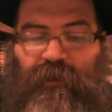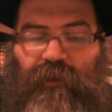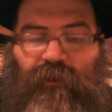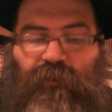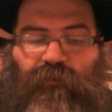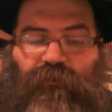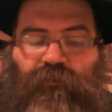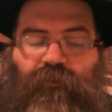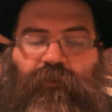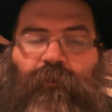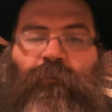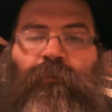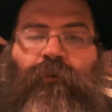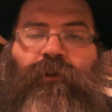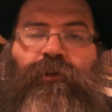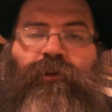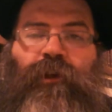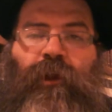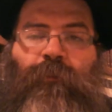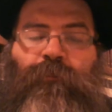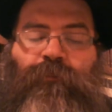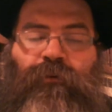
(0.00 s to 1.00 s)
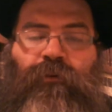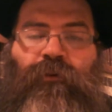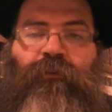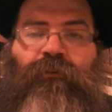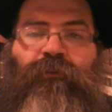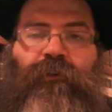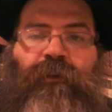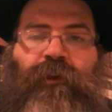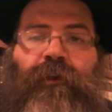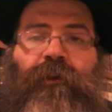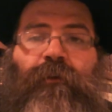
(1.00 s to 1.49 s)
Similar to a
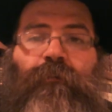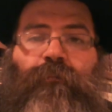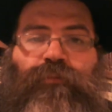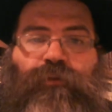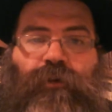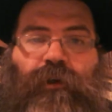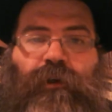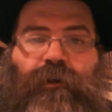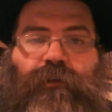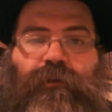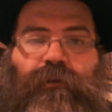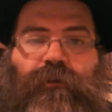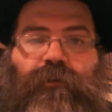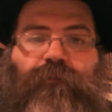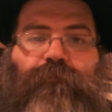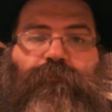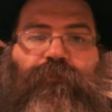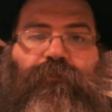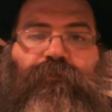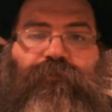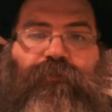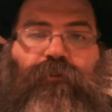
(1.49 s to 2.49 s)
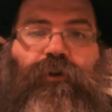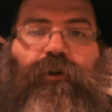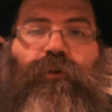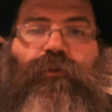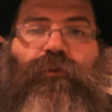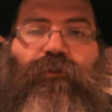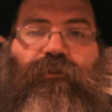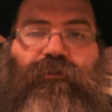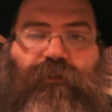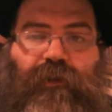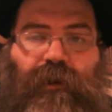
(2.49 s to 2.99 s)
person eating bread before he
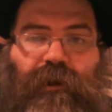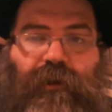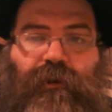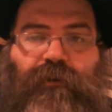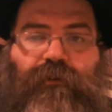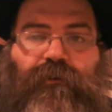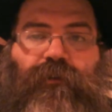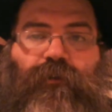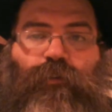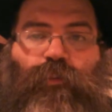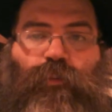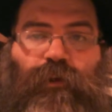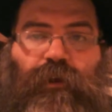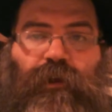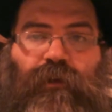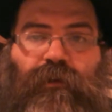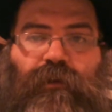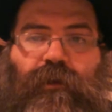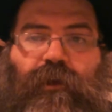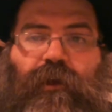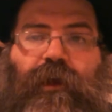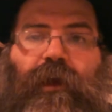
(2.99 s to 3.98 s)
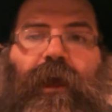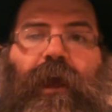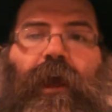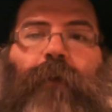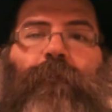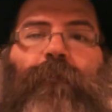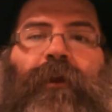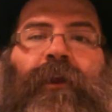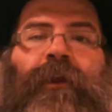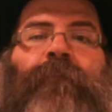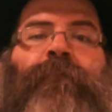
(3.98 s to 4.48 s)
was tired and weak,
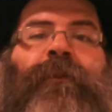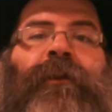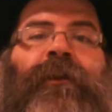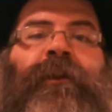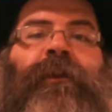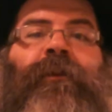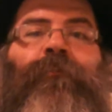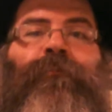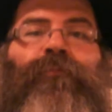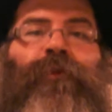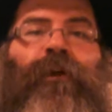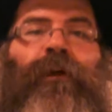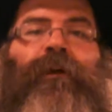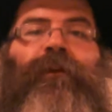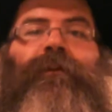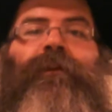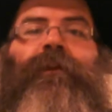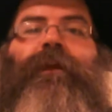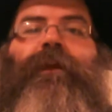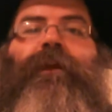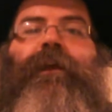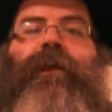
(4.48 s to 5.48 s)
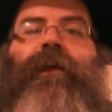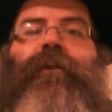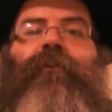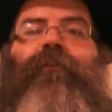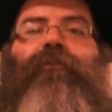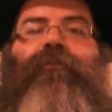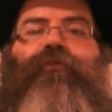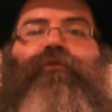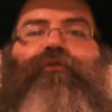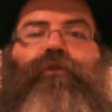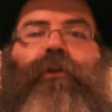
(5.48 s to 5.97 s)
and by him eating bread
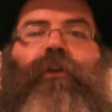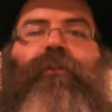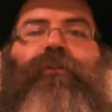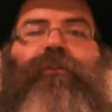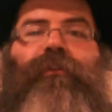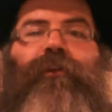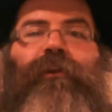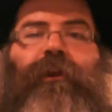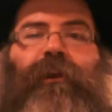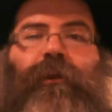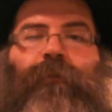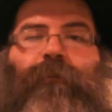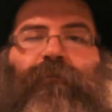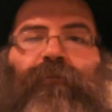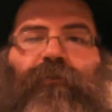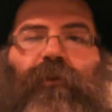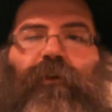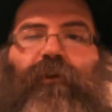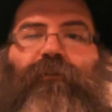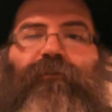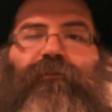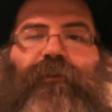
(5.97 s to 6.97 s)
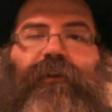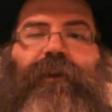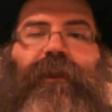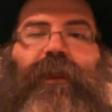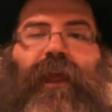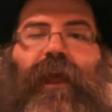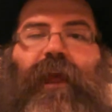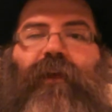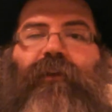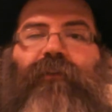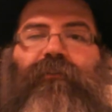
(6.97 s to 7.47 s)
is strengthening himself, and
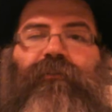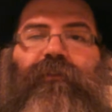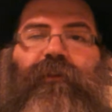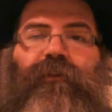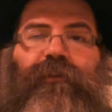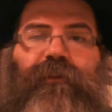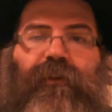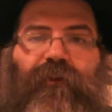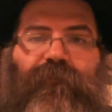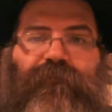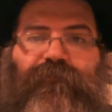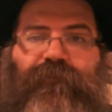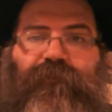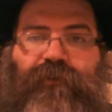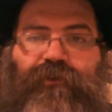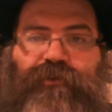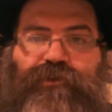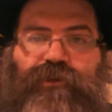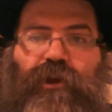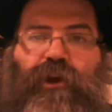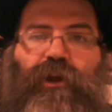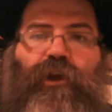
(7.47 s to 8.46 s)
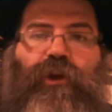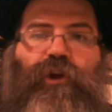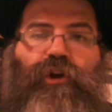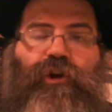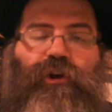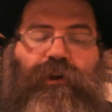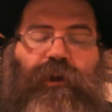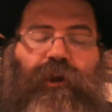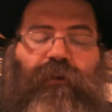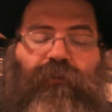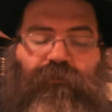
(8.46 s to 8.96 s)
he has the nefesh
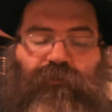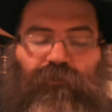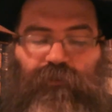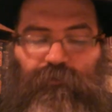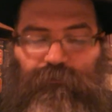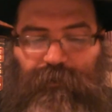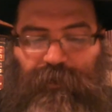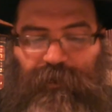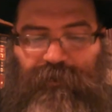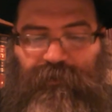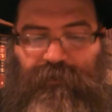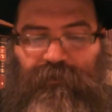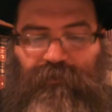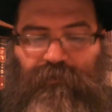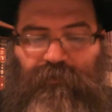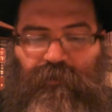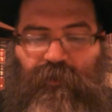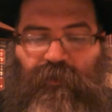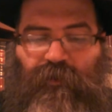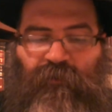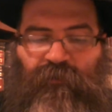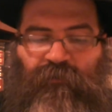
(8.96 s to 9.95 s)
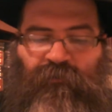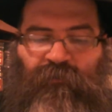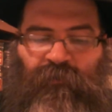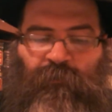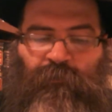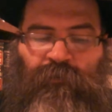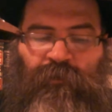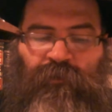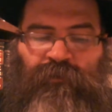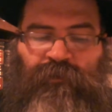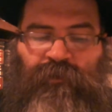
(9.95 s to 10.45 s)
connects to the body.
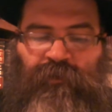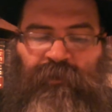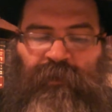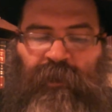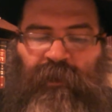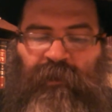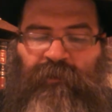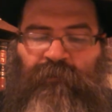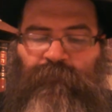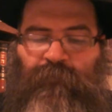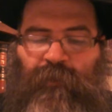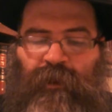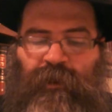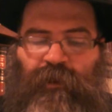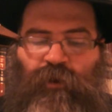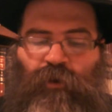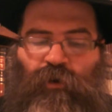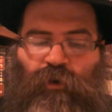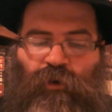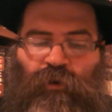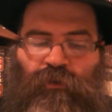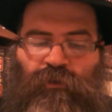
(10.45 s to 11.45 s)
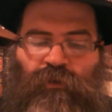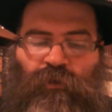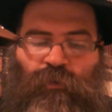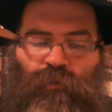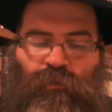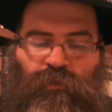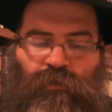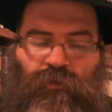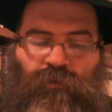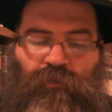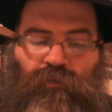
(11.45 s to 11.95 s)
Similar to that, by all the
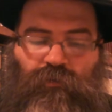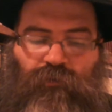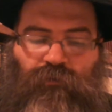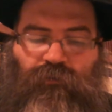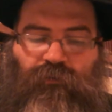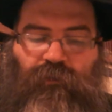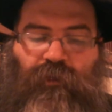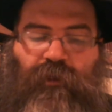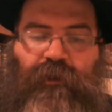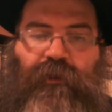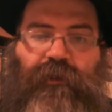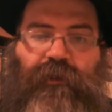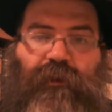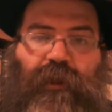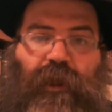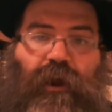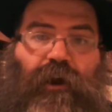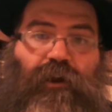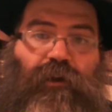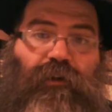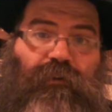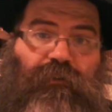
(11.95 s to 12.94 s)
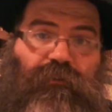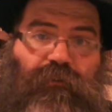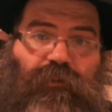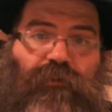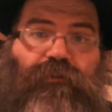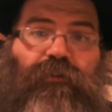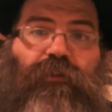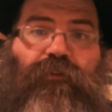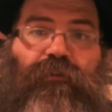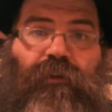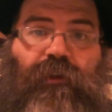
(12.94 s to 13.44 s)
worlds are,
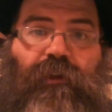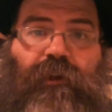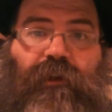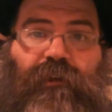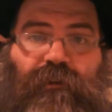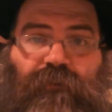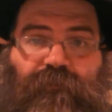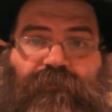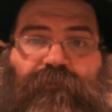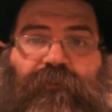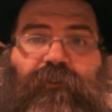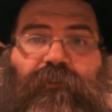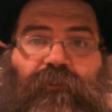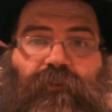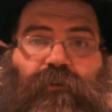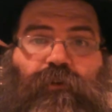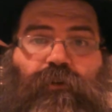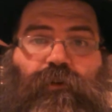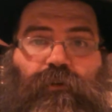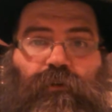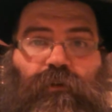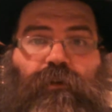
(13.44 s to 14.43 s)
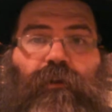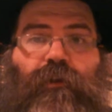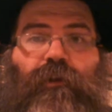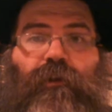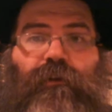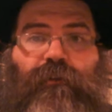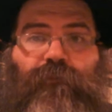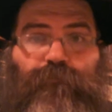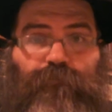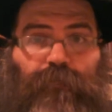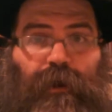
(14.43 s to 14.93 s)
so to say, like the physical
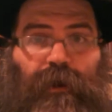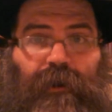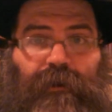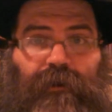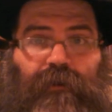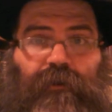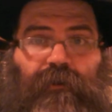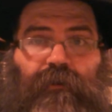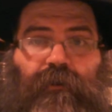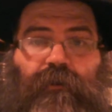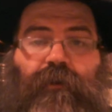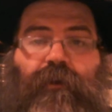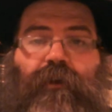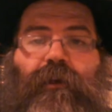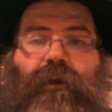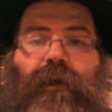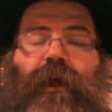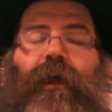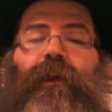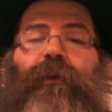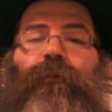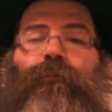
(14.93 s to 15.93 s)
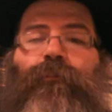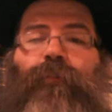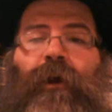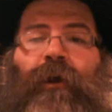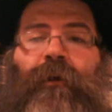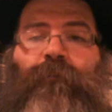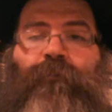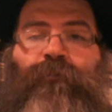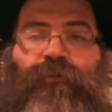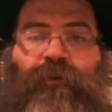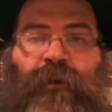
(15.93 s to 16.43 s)
body, and
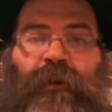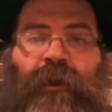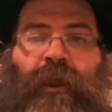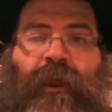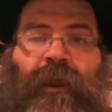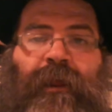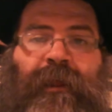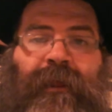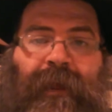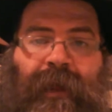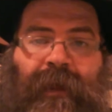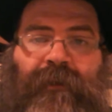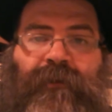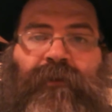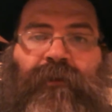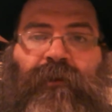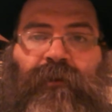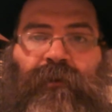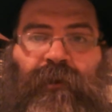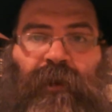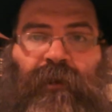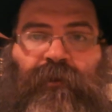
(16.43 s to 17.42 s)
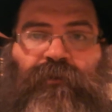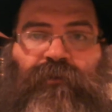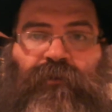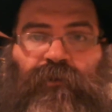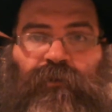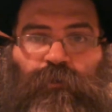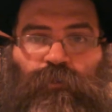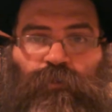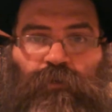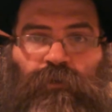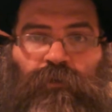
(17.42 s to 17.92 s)
by bringing godly light
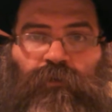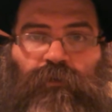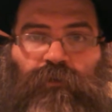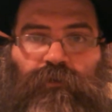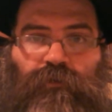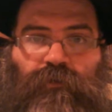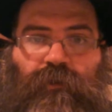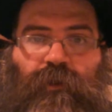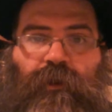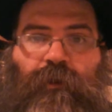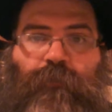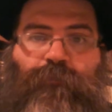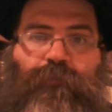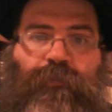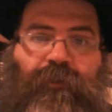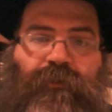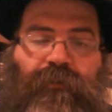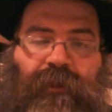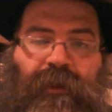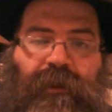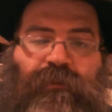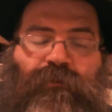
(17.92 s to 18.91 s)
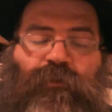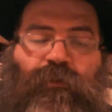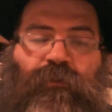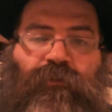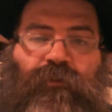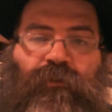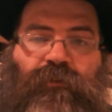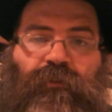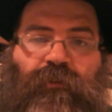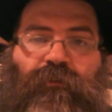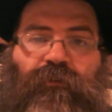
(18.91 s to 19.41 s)
to the world, by that we,
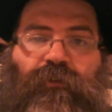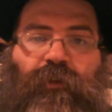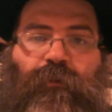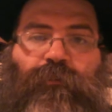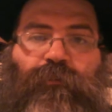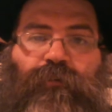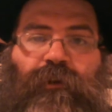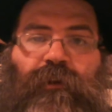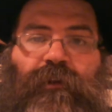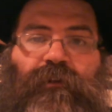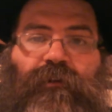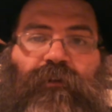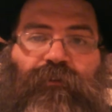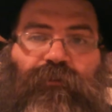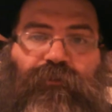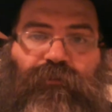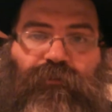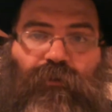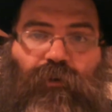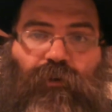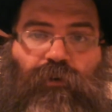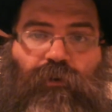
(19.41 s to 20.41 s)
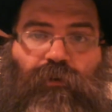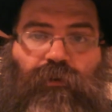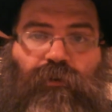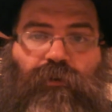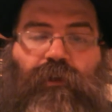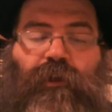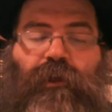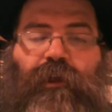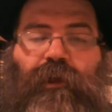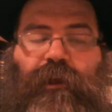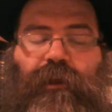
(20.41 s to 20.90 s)
so to say, bring the
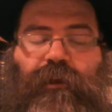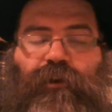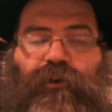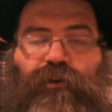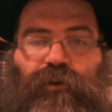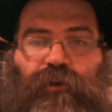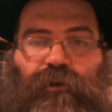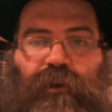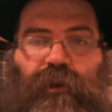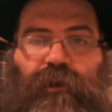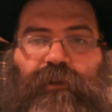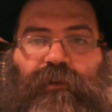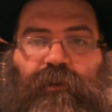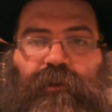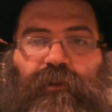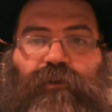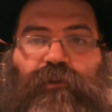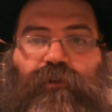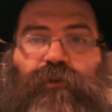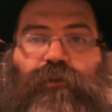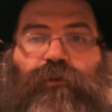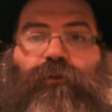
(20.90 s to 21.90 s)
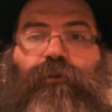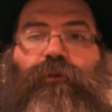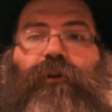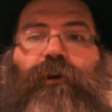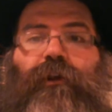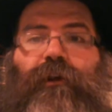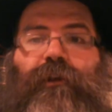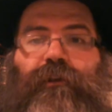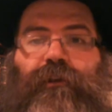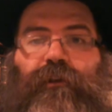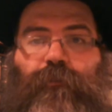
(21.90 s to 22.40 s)
soul and connect it to
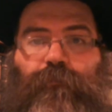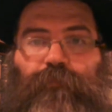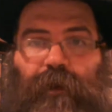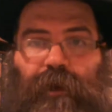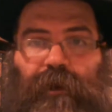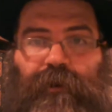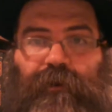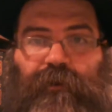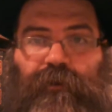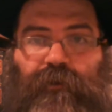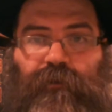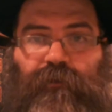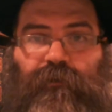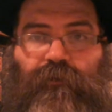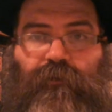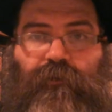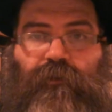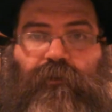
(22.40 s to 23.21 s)
the body.